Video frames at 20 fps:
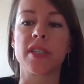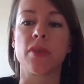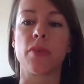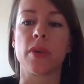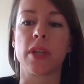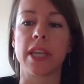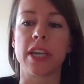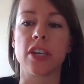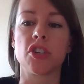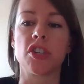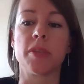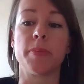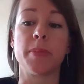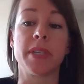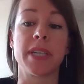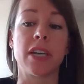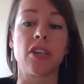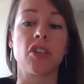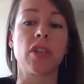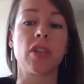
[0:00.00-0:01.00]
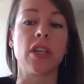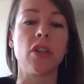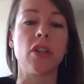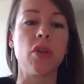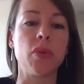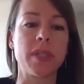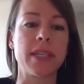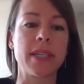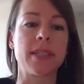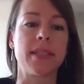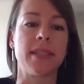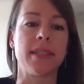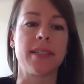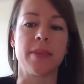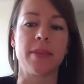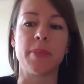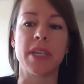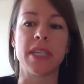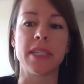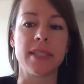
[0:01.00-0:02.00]
in relation to potentially losing
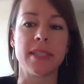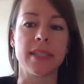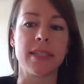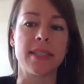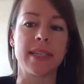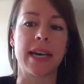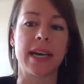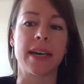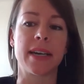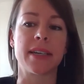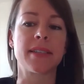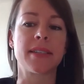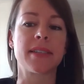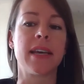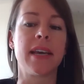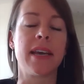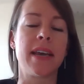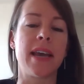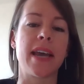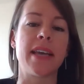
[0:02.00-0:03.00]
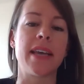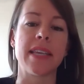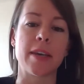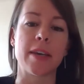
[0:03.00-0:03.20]
CCPC status and the